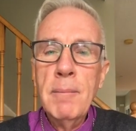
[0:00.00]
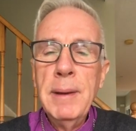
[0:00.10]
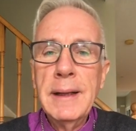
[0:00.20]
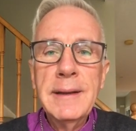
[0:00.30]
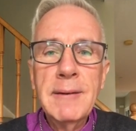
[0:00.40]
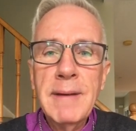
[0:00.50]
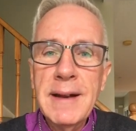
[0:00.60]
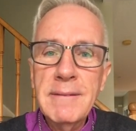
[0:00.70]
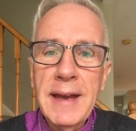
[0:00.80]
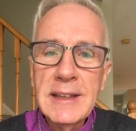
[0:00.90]
building
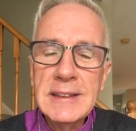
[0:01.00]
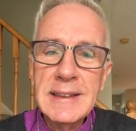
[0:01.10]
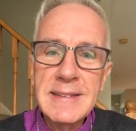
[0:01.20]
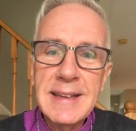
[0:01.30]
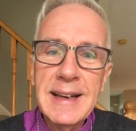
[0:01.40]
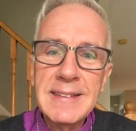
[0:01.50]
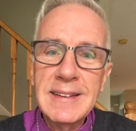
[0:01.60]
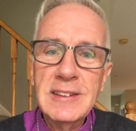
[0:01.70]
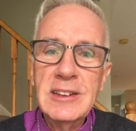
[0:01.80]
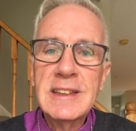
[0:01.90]
renovations. And it's
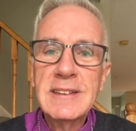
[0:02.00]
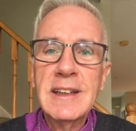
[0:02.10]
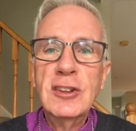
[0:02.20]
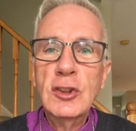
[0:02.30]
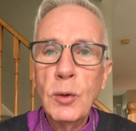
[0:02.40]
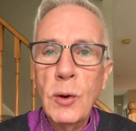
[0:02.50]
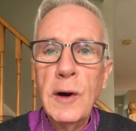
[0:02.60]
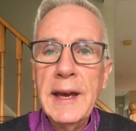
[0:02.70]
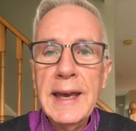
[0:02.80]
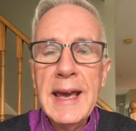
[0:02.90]
just a
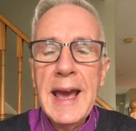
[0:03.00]
joy.